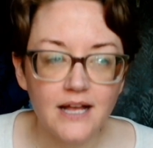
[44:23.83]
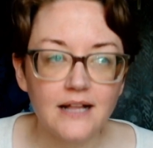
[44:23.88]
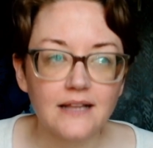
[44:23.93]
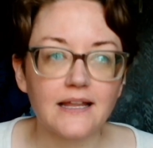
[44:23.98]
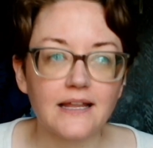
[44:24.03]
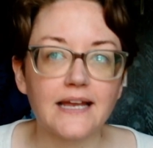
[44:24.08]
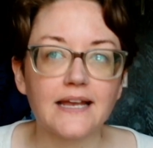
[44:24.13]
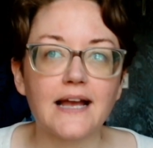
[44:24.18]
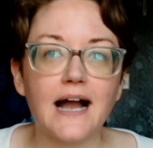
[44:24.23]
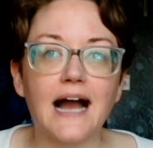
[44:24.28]

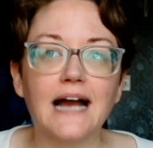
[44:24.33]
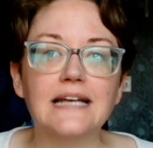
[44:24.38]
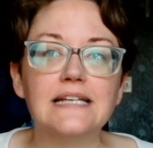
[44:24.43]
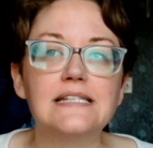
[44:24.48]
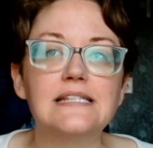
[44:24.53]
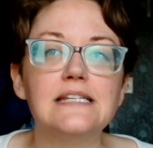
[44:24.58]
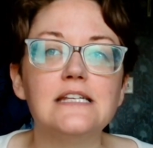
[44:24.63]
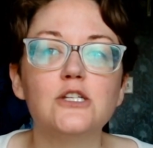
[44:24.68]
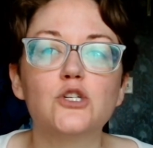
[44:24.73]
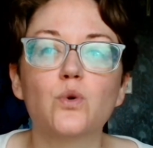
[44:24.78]
Like, I
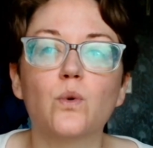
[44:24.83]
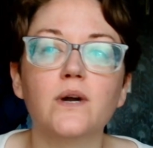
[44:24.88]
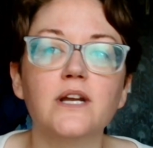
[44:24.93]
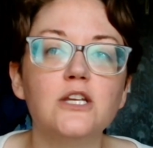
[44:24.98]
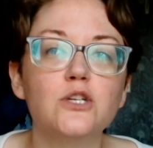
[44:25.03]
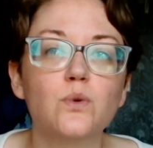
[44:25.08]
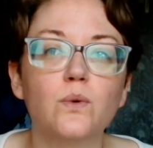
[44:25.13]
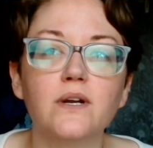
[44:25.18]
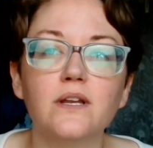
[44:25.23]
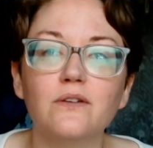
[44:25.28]
see
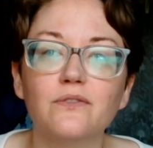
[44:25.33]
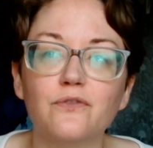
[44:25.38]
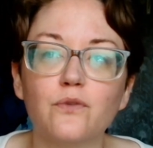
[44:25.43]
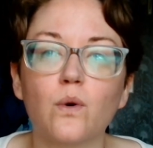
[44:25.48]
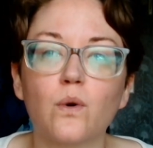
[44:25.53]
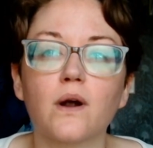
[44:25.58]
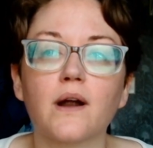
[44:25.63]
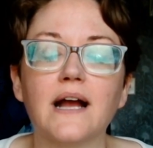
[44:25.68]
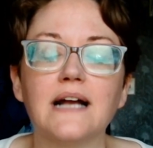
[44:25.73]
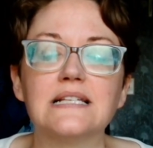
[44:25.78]

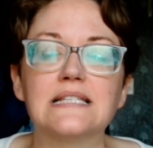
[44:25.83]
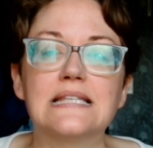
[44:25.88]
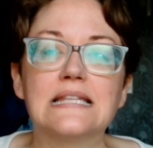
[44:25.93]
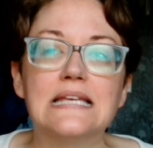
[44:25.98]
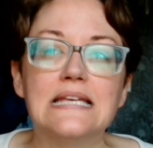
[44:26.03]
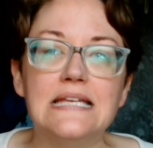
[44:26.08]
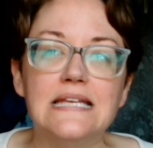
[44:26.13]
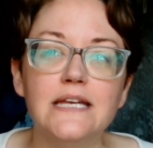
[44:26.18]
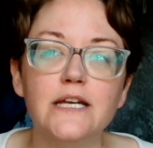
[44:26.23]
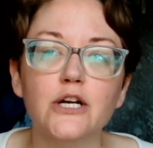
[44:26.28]
2024 as the
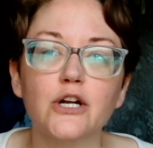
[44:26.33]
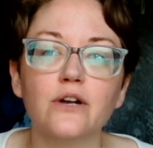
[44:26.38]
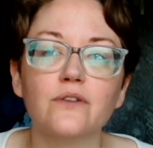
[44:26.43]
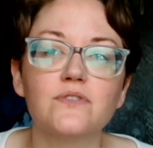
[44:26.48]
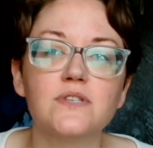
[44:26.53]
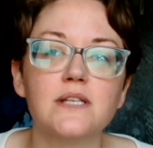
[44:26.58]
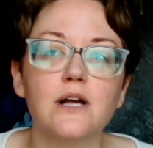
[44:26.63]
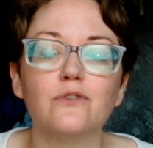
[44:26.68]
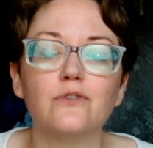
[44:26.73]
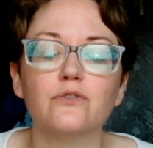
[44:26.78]
year of
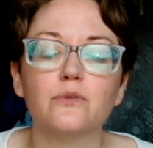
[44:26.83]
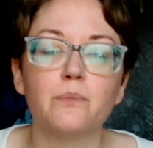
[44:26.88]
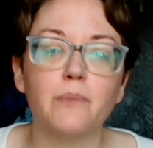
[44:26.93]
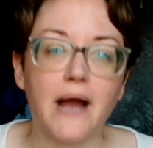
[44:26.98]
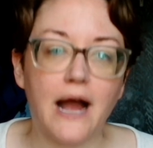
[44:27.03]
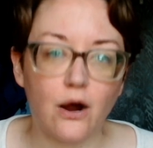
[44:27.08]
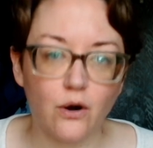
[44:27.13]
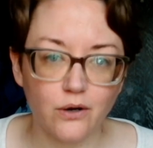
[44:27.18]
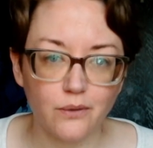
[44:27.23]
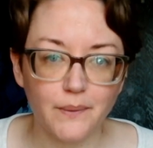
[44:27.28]
self
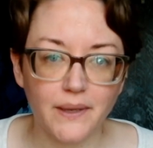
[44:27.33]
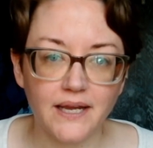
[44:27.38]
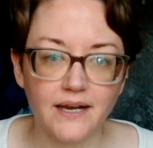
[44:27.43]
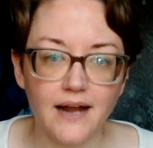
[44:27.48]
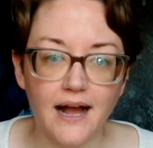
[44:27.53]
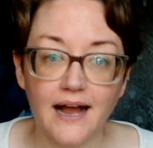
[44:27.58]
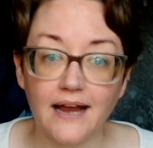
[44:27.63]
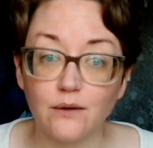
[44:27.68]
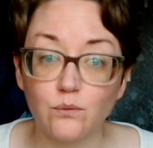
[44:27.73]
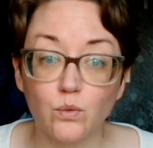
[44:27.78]
empowerment.
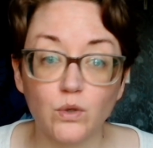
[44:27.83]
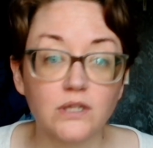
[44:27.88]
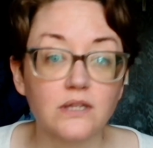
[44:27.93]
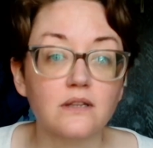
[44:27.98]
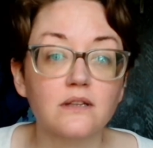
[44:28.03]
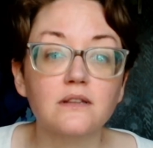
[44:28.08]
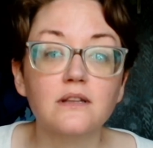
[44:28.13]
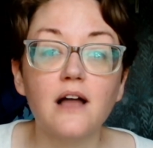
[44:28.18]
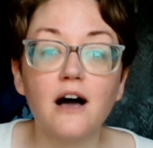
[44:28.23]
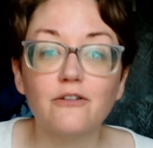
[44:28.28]
I would
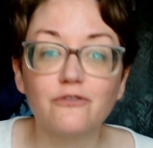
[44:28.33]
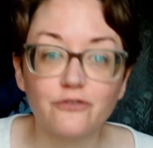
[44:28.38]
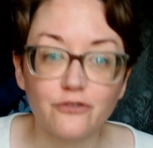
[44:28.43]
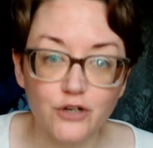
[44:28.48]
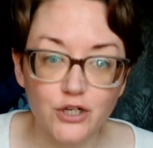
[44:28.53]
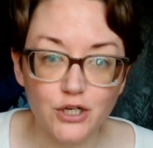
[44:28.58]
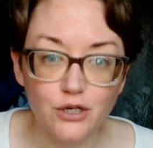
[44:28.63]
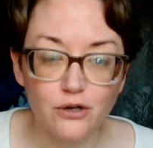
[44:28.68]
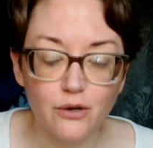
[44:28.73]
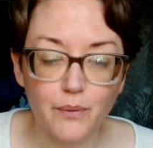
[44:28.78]
love for
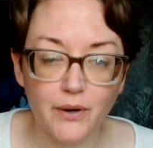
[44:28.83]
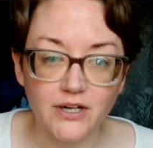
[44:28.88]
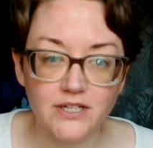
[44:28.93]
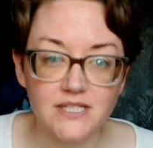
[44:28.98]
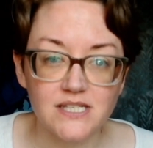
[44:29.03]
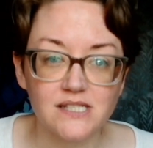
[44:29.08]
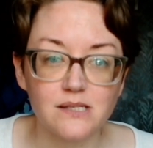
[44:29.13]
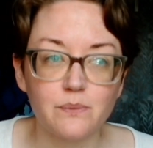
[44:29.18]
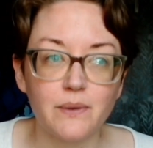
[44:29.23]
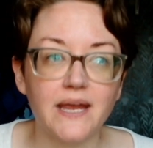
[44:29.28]
you to
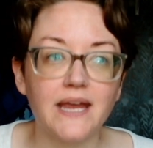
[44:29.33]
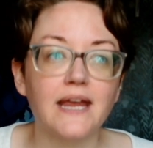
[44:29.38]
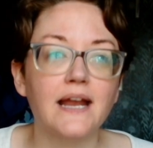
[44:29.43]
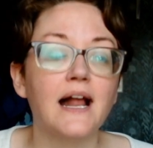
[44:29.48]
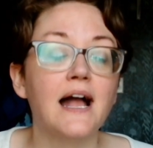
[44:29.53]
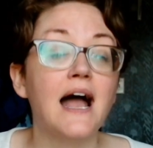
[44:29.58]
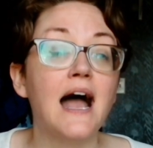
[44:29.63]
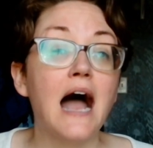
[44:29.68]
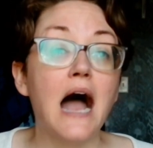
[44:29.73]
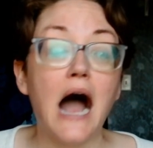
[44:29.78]
participate.
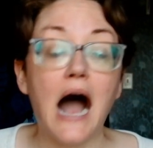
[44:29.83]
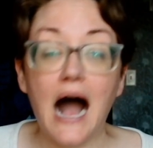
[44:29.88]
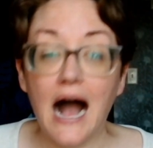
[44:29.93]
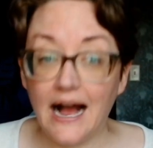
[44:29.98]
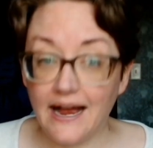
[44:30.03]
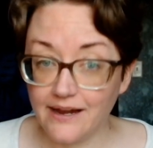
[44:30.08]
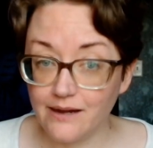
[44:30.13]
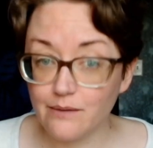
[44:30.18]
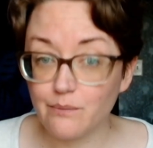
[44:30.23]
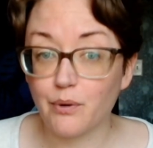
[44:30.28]

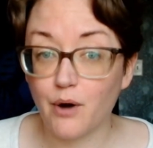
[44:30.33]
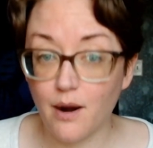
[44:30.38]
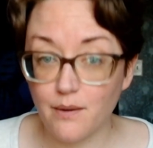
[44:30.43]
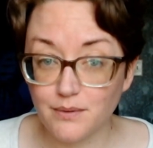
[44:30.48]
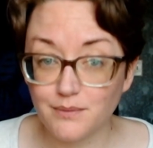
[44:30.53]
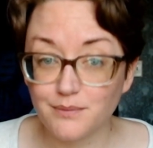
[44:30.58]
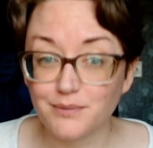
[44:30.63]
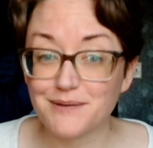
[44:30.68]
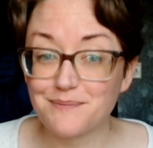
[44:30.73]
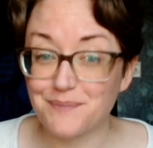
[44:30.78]
I am
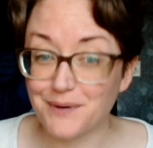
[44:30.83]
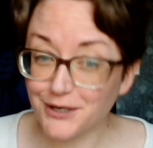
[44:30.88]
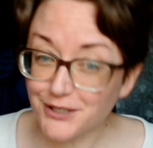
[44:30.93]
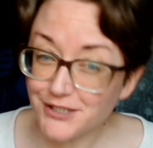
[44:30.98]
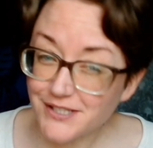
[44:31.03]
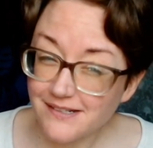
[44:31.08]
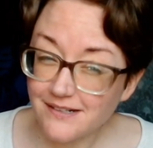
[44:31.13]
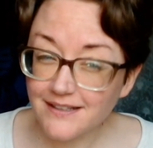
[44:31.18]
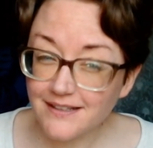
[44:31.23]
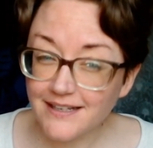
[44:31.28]
probably
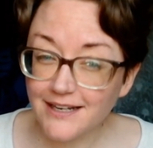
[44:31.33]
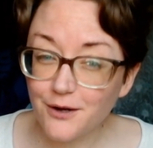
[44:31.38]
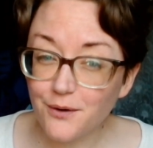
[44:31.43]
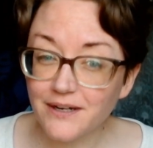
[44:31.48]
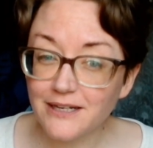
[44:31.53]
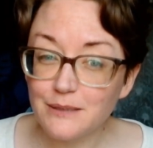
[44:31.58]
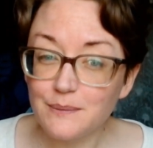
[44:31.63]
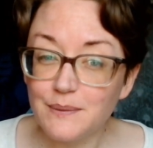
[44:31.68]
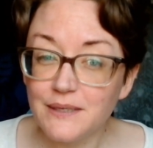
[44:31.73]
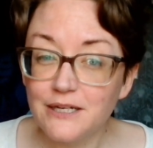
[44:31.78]
personally
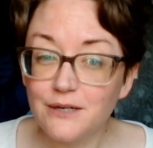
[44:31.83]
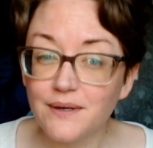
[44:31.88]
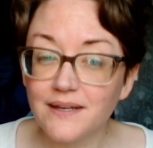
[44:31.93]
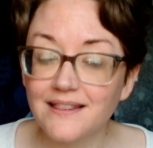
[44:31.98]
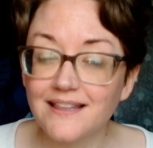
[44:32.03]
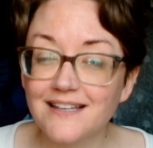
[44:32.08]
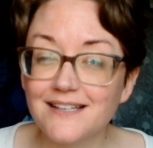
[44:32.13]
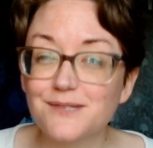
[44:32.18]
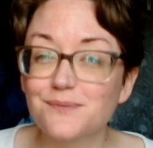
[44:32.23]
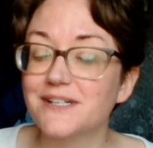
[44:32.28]
going to be doing
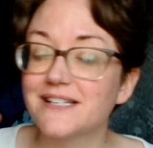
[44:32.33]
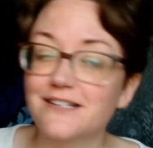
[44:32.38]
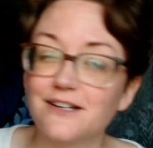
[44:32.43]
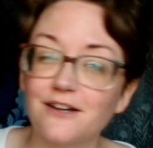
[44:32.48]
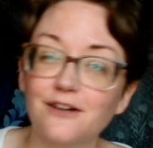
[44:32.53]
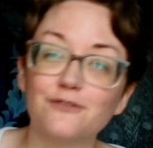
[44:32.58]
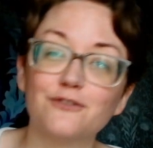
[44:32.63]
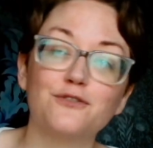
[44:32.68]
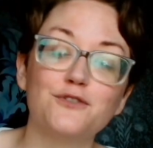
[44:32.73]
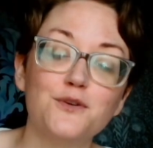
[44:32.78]
this. We still
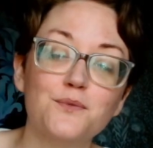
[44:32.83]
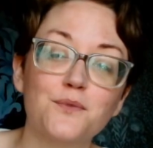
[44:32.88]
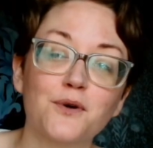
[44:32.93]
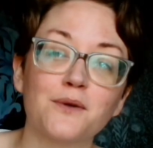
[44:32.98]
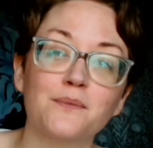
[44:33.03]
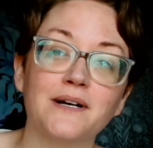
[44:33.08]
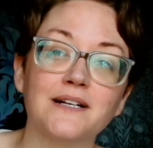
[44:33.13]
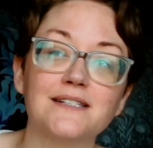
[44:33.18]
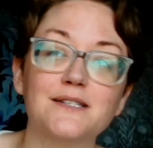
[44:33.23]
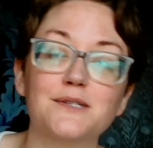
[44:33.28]
have a few more
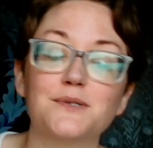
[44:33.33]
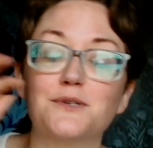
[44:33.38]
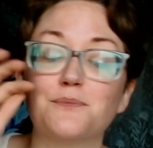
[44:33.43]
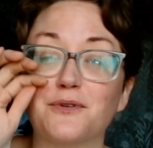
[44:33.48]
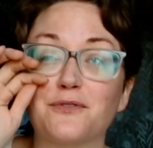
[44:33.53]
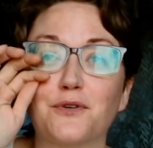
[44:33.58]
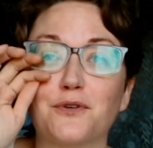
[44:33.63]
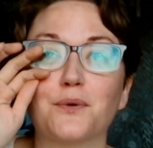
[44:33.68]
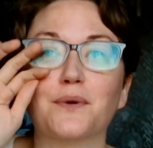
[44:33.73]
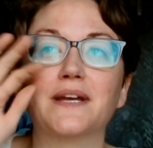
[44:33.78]
months
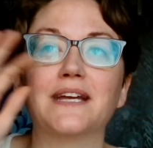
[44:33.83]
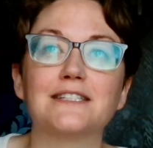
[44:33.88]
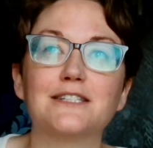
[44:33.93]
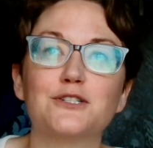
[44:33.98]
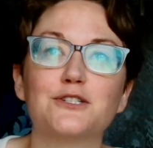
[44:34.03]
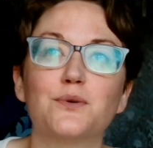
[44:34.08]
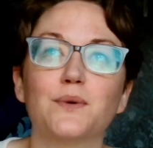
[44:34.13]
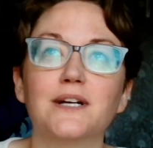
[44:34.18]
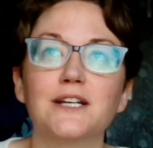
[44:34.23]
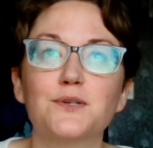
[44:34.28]
before we get to
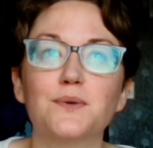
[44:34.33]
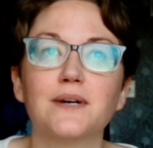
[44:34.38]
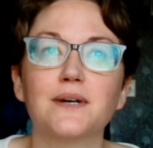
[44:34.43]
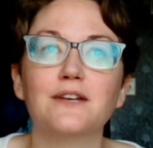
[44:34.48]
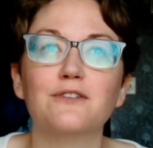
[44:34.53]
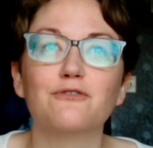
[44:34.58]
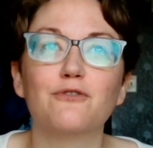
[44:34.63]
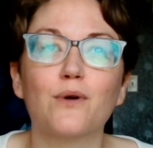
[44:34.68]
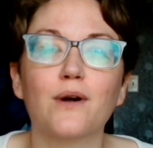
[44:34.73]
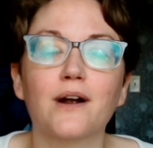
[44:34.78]

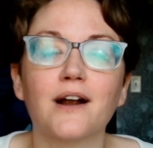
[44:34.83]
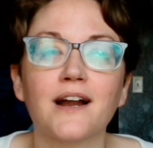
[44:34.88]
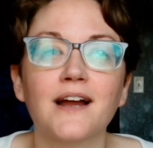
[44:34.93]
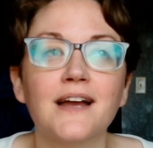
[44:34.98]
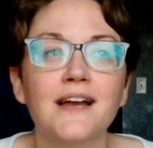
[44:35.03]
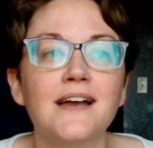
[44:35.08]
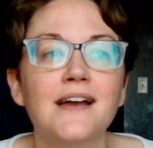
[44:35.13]
2024.